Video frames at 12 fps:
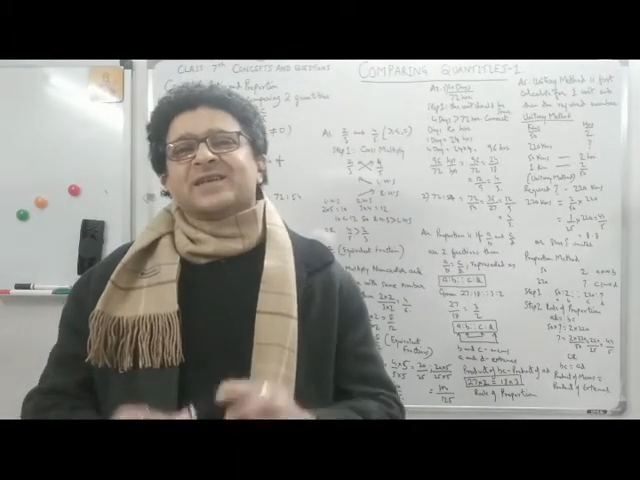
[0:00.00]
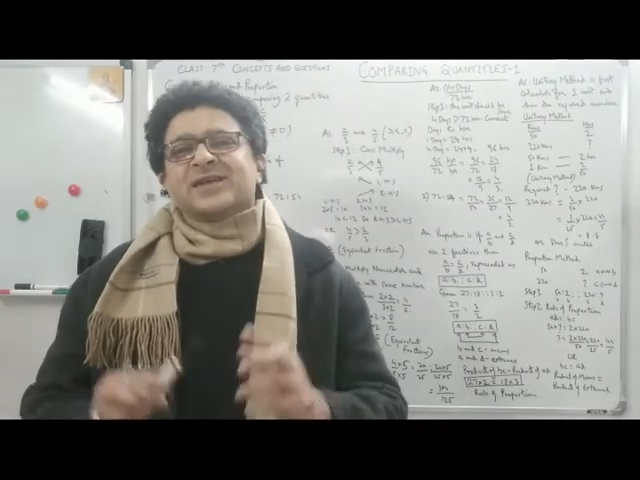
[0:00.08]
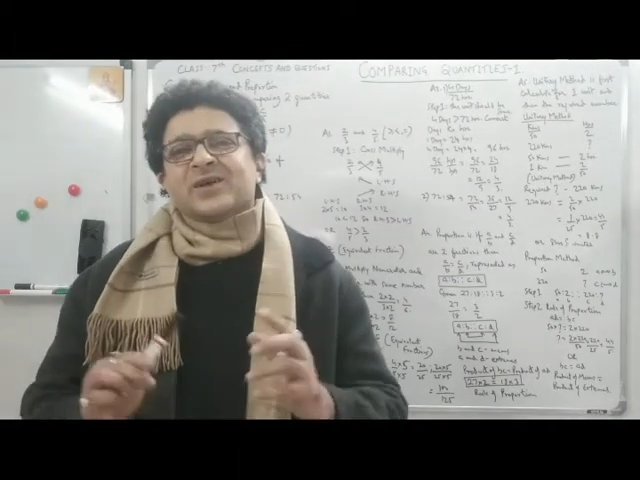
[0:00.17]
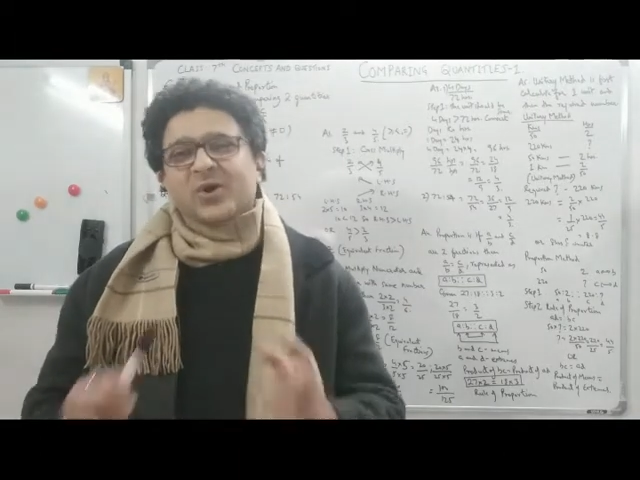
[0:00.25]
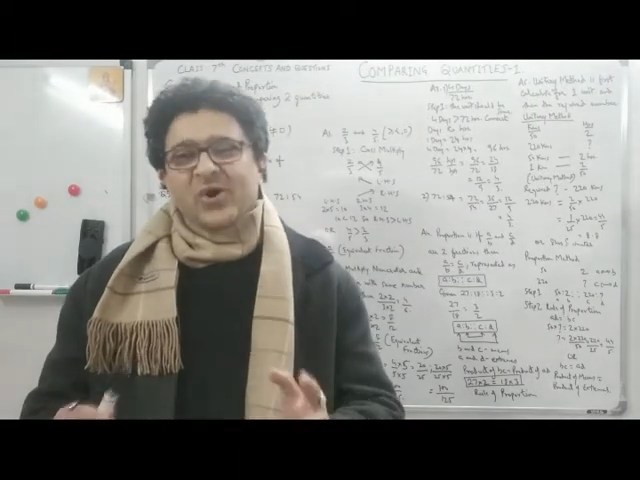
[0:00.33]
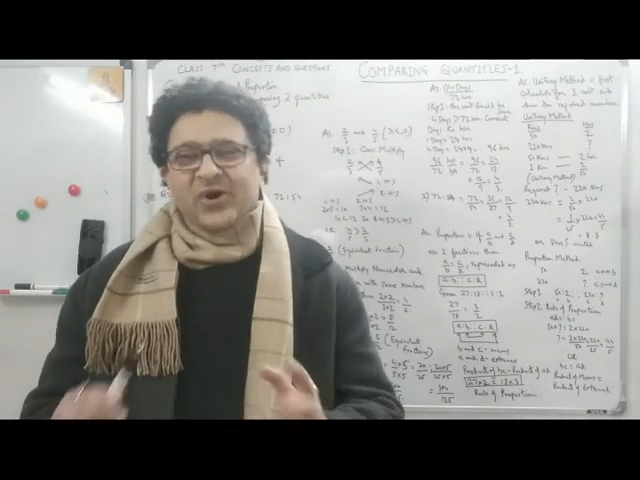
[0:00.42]

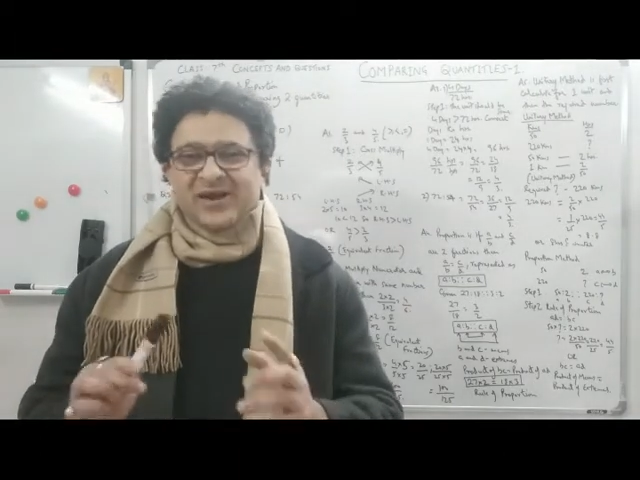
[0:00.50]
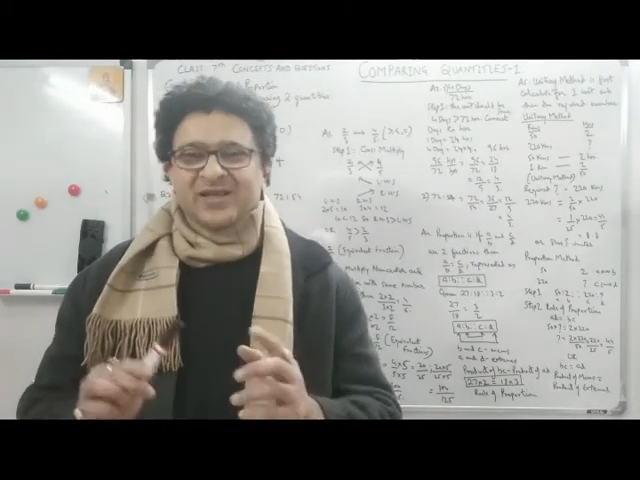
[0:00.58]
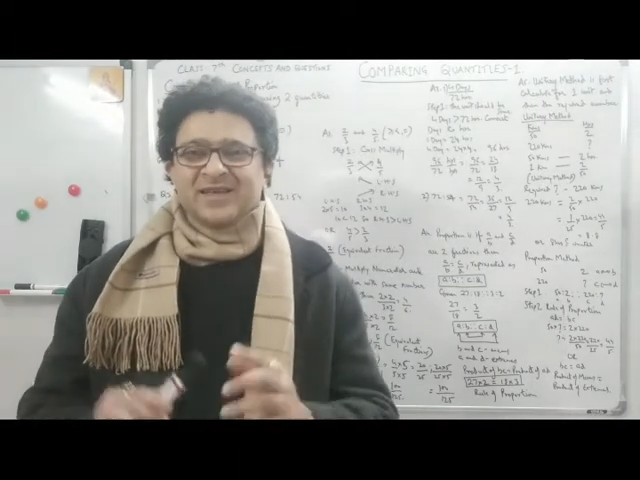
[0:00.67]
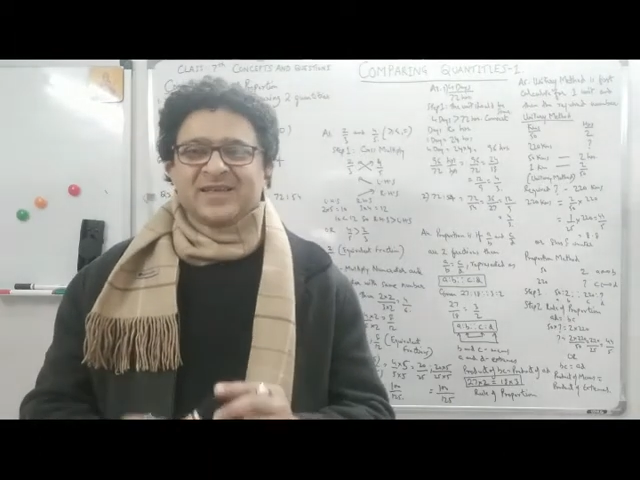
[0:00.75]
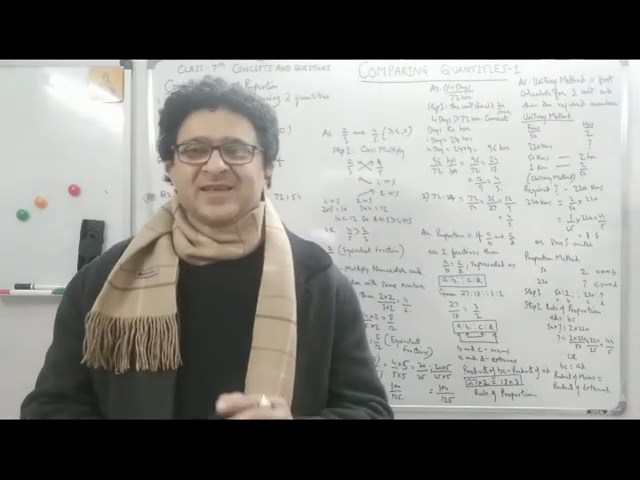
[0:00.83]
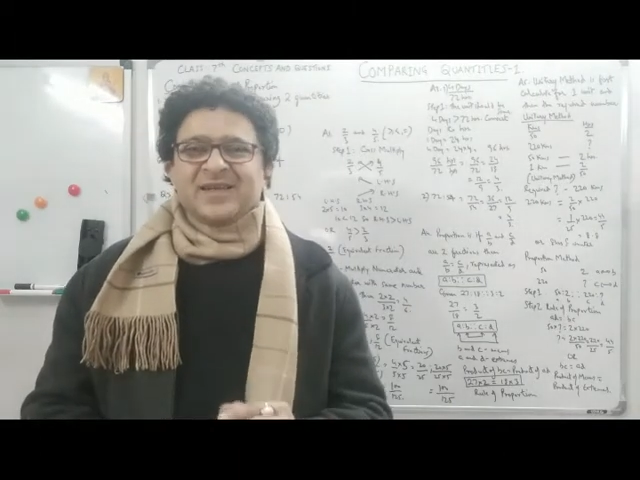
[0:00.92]
God.
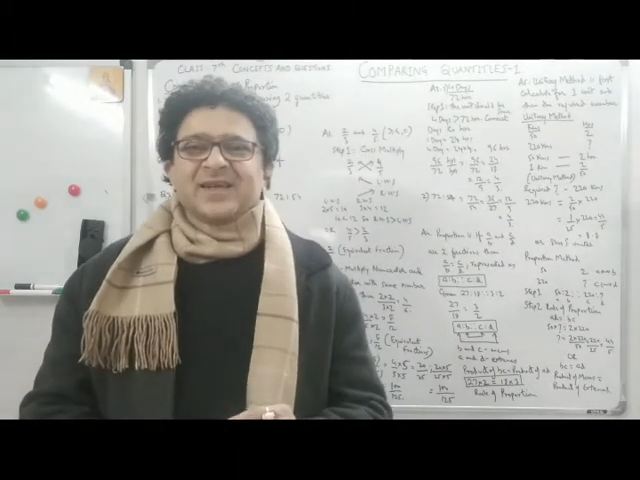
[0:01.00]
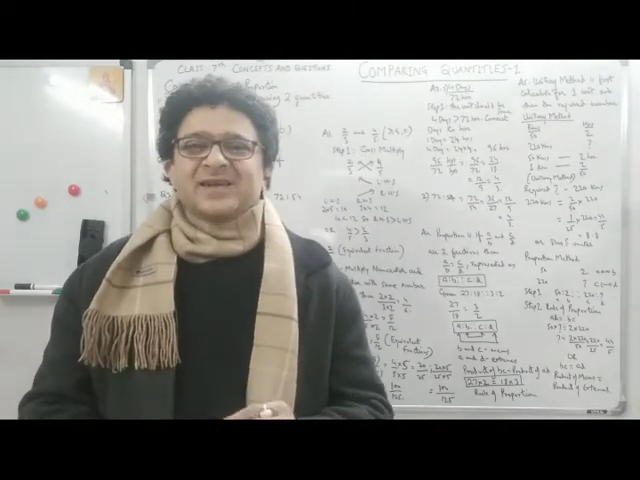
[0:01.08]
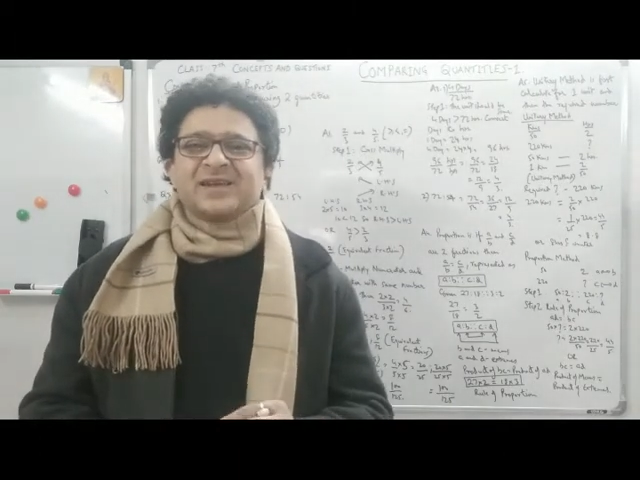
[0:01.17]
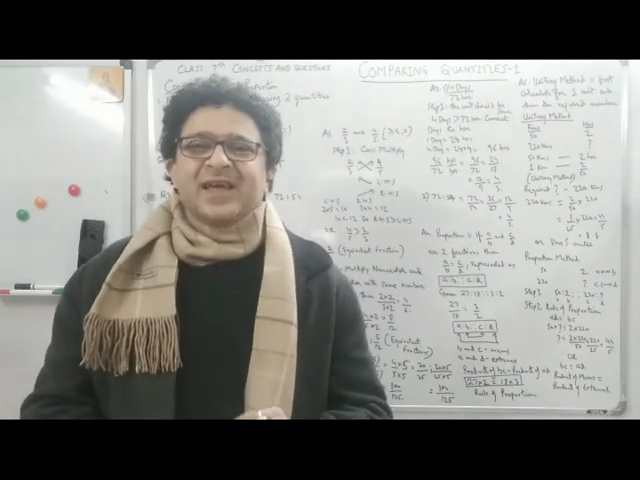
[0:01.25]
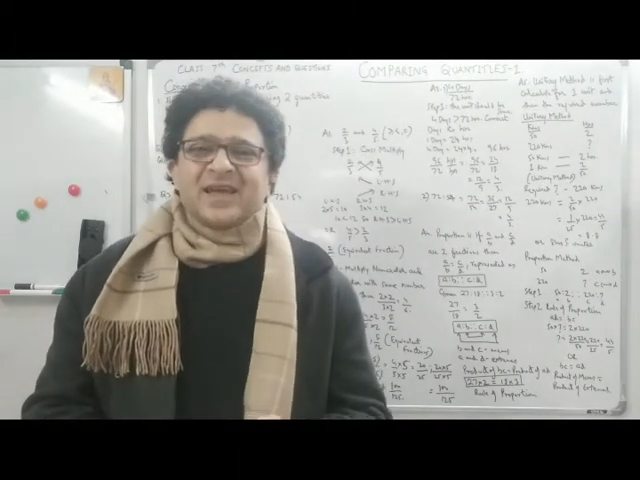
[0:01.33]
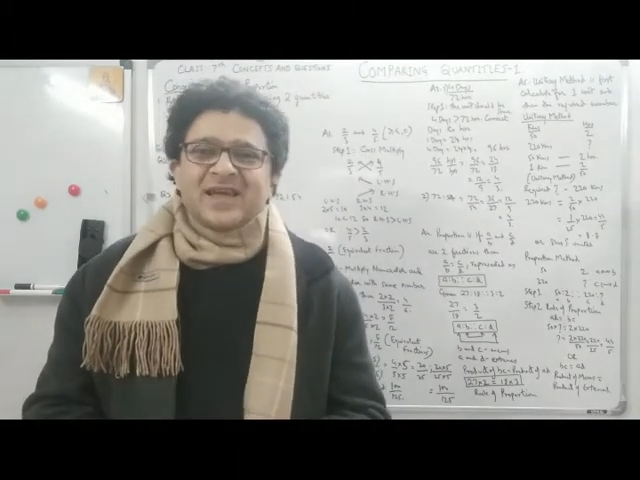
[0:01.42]
Take